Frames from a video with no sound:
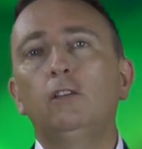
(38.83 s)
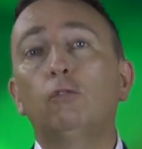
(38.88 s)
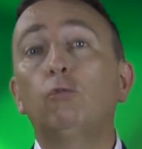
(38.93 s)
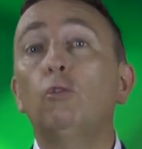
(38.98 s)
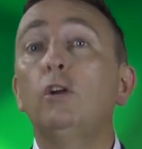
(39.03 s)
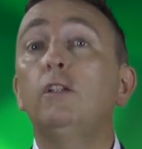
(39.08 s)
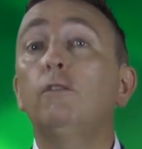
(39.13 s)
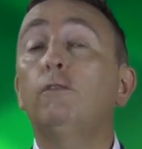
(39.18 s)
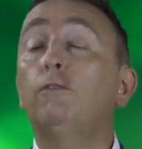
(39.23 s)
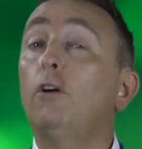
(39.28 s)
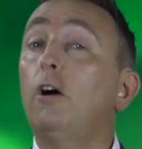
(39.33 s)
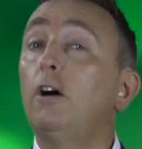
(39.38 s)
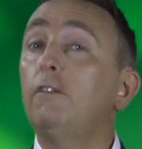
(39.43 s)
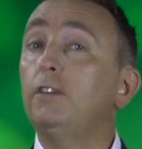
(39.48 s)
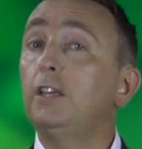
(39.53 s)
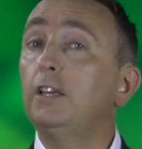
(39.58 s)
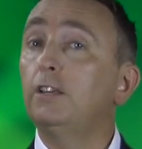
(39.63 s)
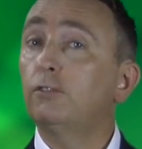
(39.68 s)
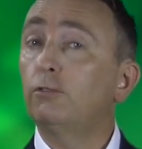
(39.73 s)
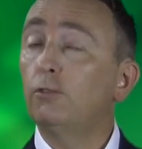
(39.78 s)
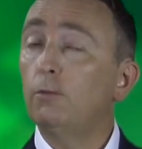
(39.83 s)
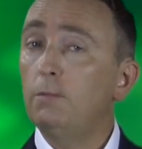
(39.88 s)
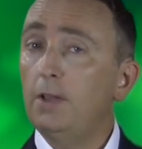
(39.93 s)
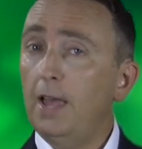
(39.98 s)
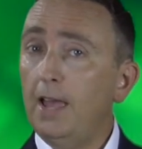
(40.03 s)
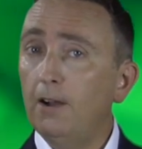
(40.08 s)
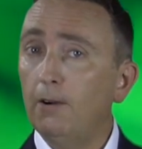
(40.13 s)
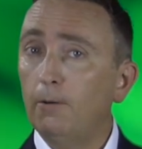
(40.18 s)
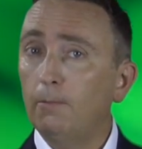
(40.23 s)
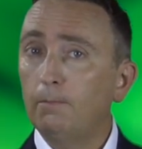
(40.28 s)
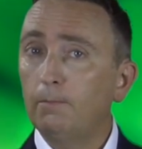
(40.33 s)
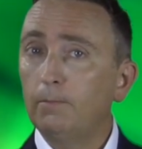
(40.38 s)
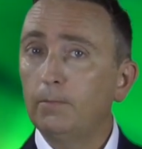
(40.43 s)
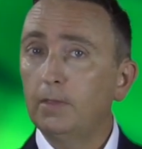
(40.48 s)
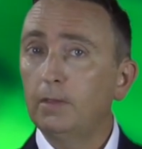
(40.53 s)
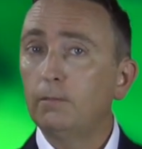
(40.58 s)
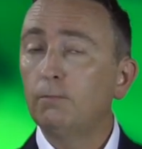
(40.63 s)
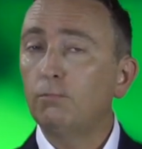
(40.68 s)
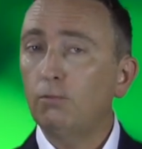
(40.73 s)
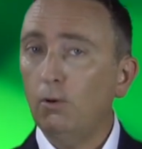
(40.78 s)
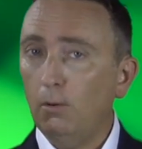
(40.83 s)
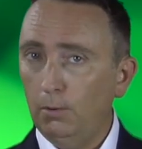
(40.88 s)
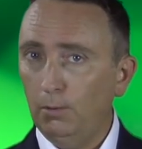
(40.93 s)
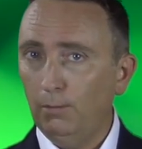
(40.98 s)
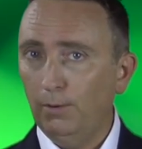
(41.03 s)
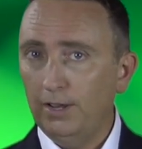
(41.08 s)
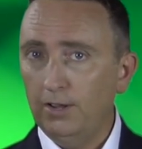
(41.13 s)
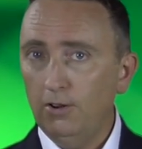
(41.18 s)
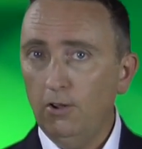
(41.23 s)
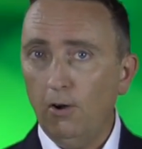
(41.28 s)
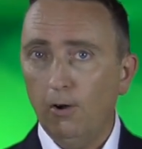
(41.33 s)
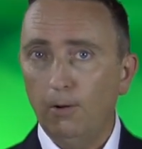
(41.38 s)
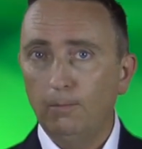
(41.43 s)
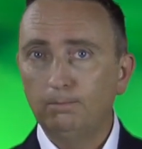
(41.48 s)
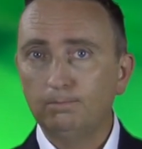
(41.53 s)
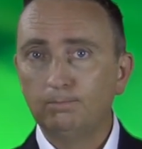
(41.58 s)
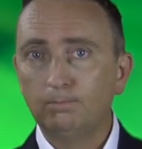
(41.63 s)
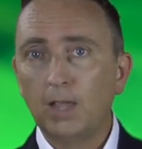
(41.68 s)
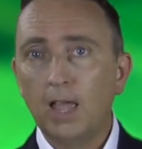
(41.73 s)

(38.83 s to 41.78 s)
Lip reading: 3 to 5 years from now? Probably not.